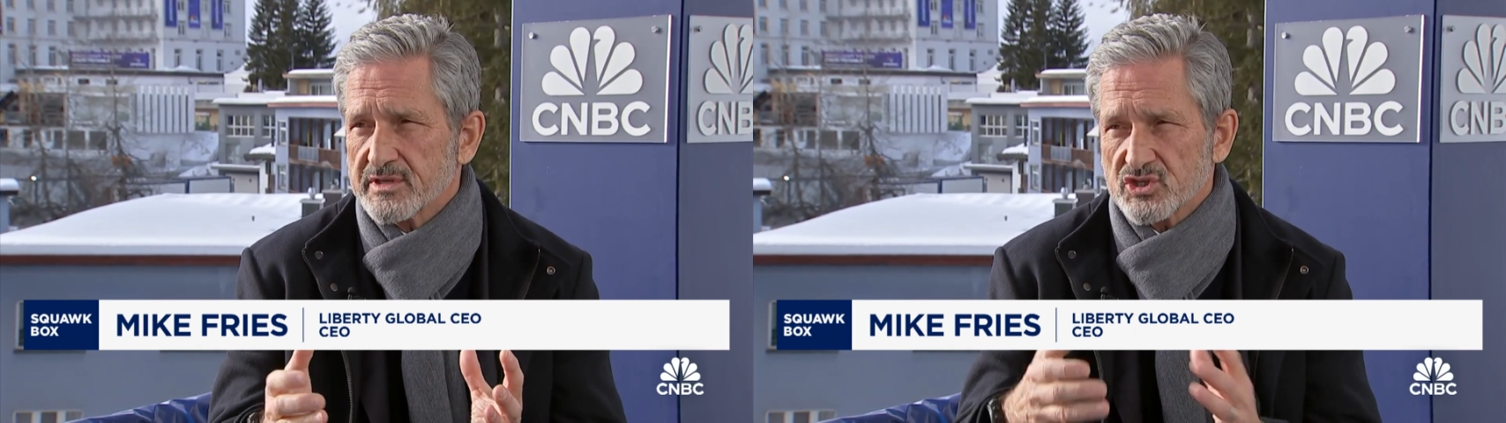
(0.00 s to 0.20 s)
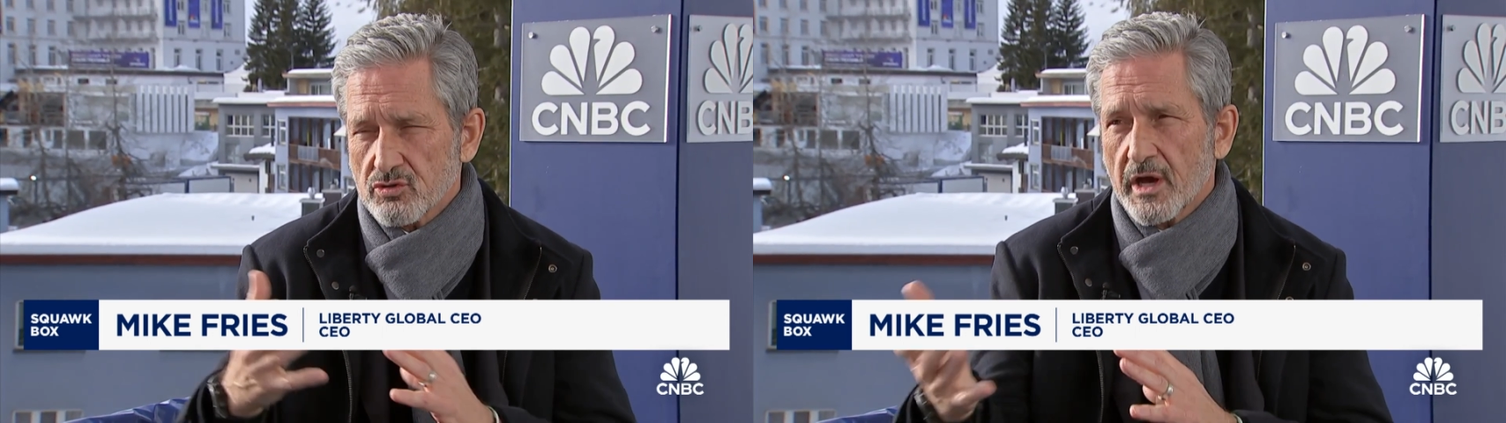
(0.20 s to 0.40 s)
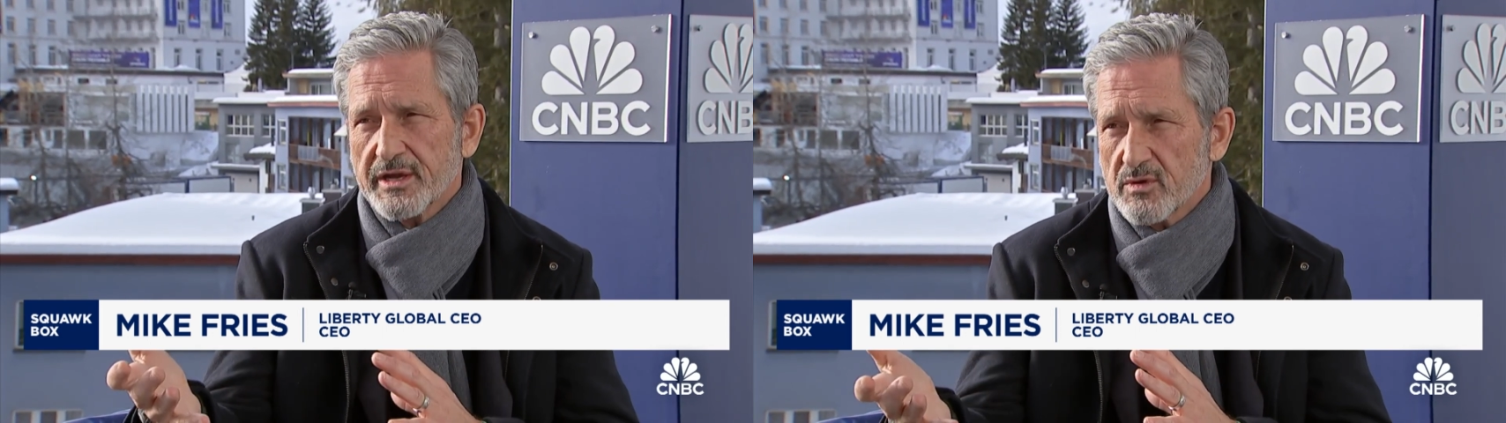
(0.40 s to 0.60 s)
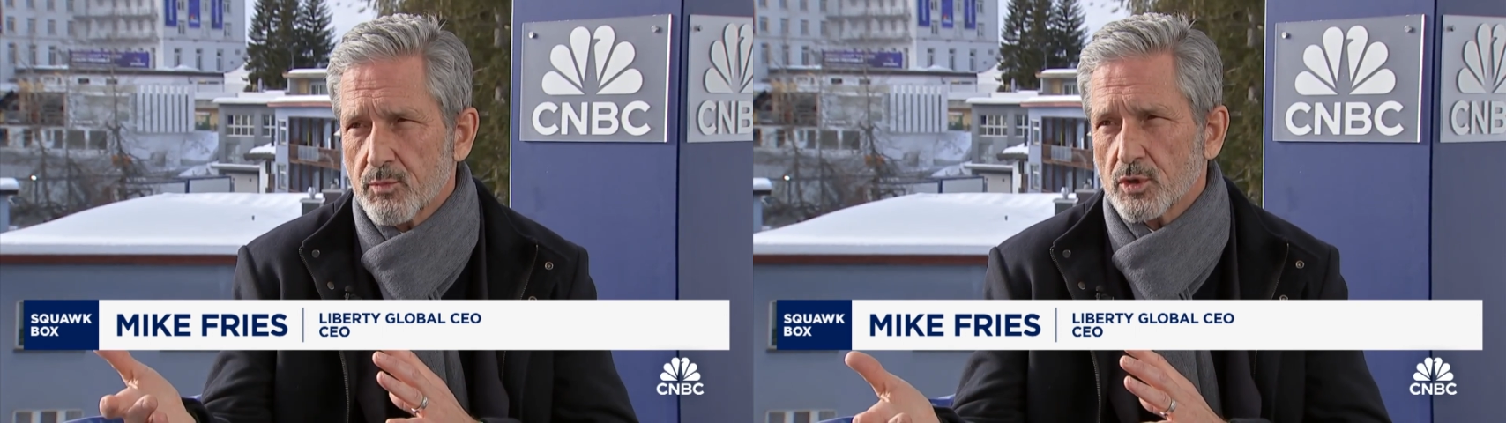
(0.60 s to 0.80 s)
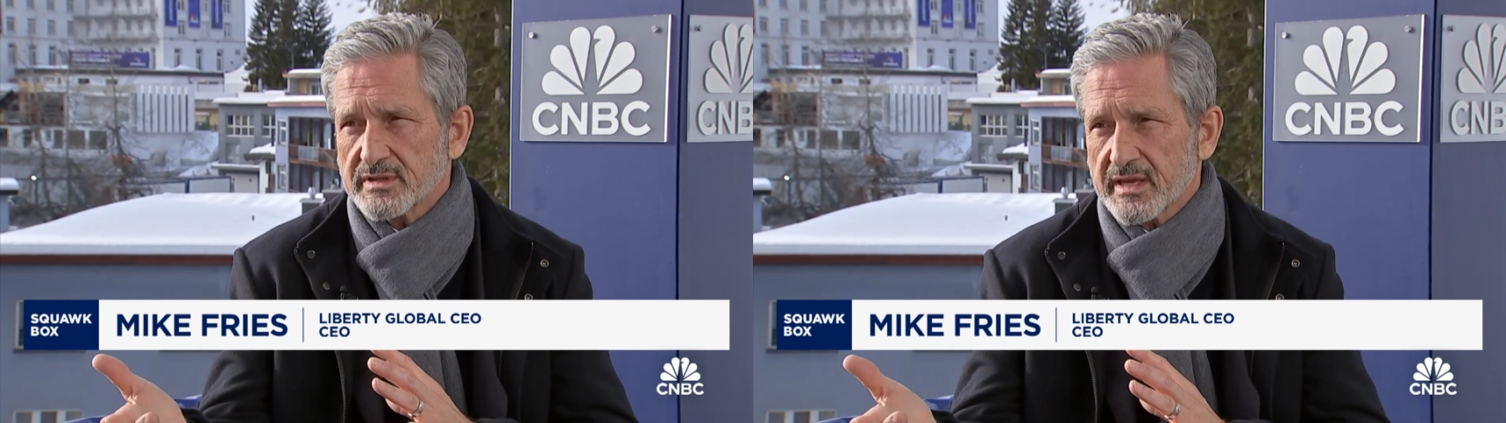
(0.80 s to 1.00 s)
The Draghi
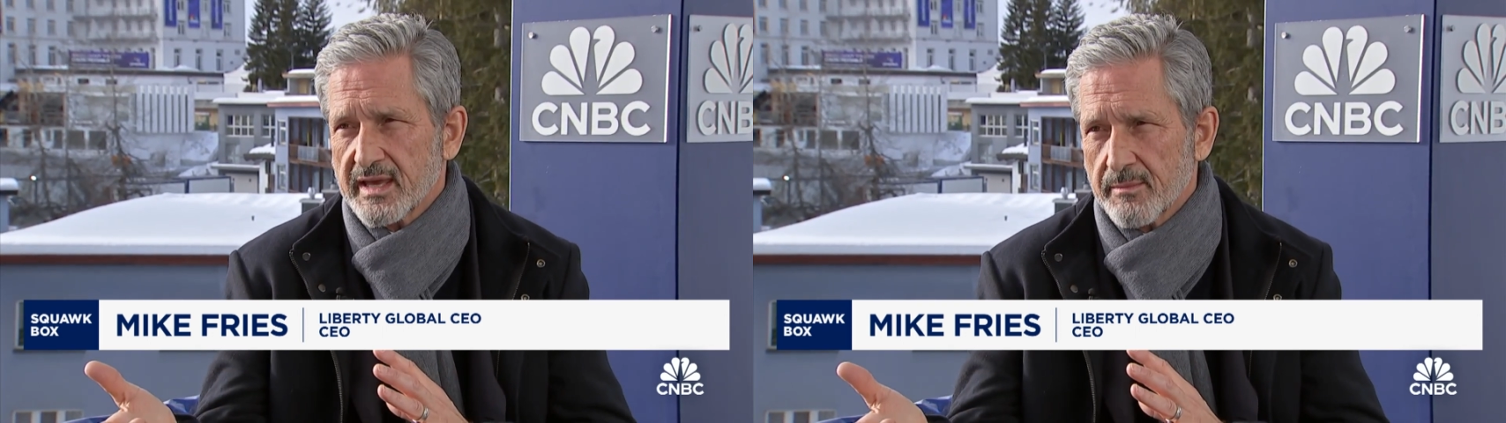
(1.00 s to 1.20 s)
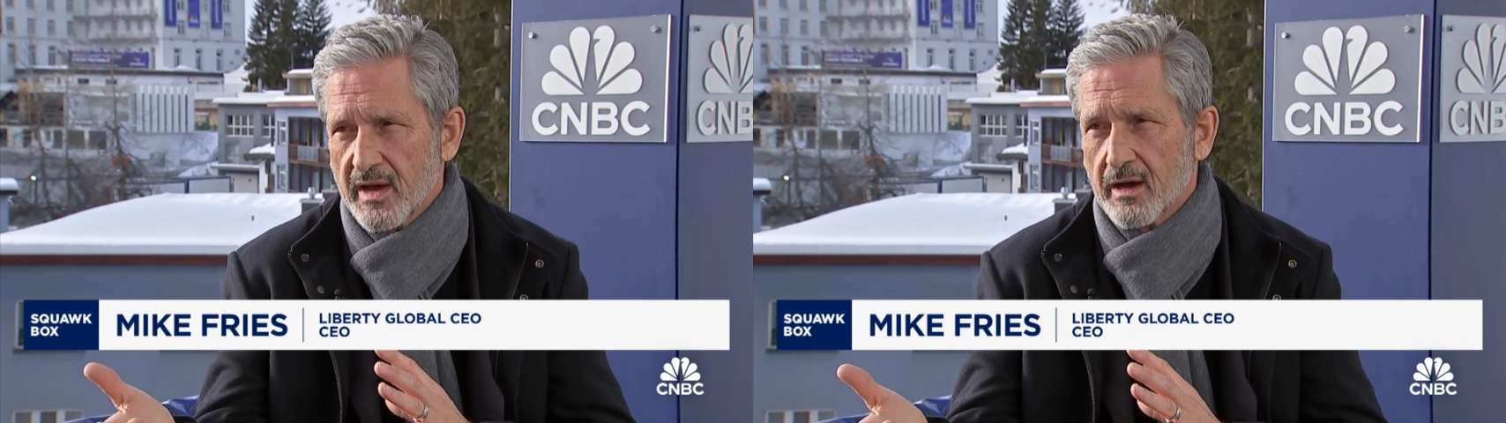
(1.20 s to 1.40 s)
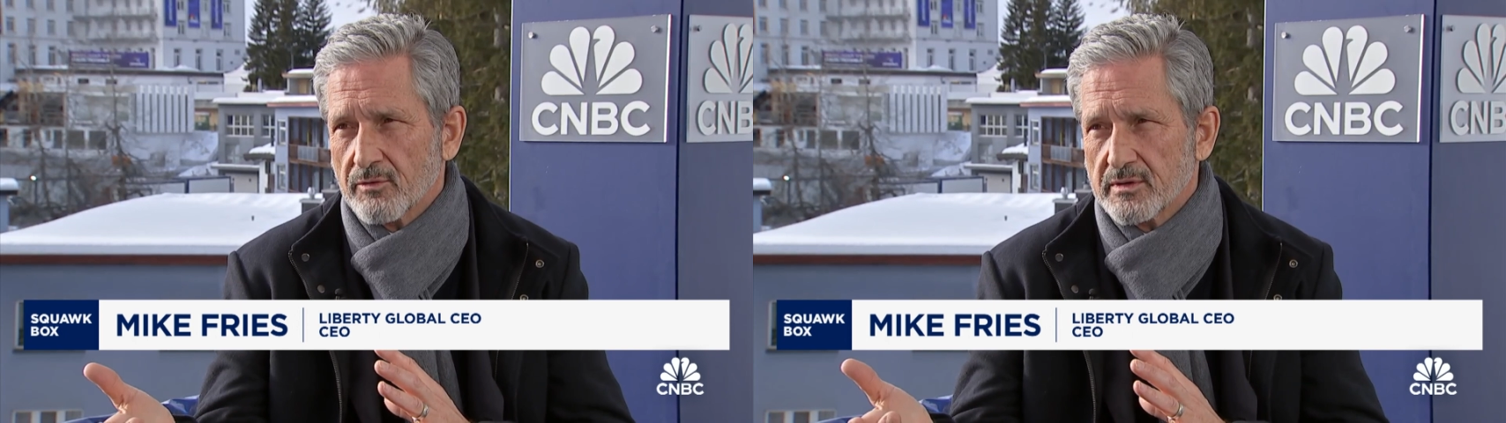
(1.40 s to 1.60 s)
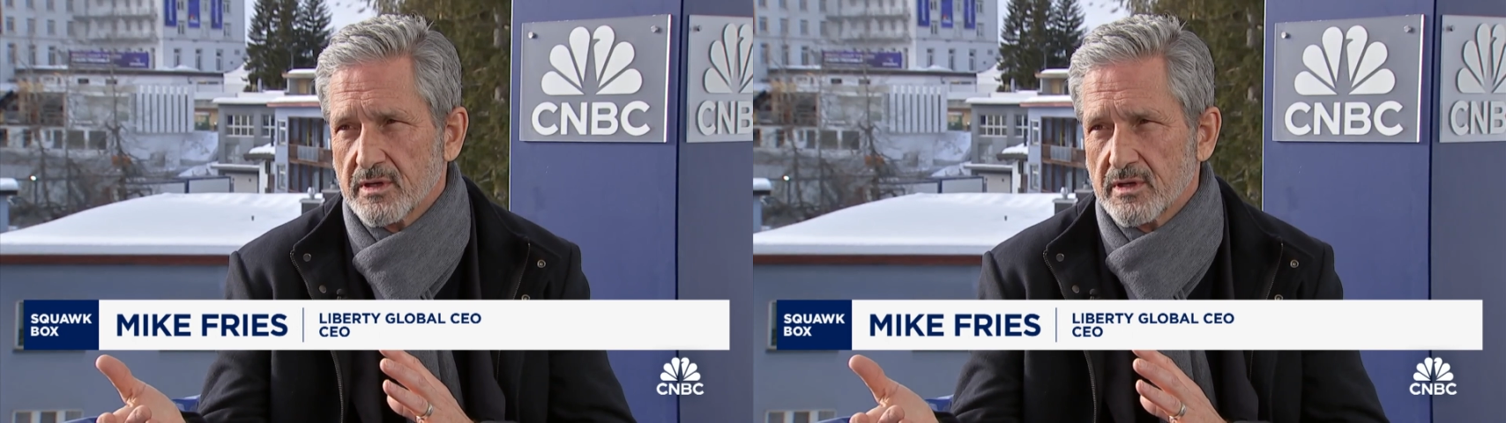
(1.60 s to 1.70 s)
report that came out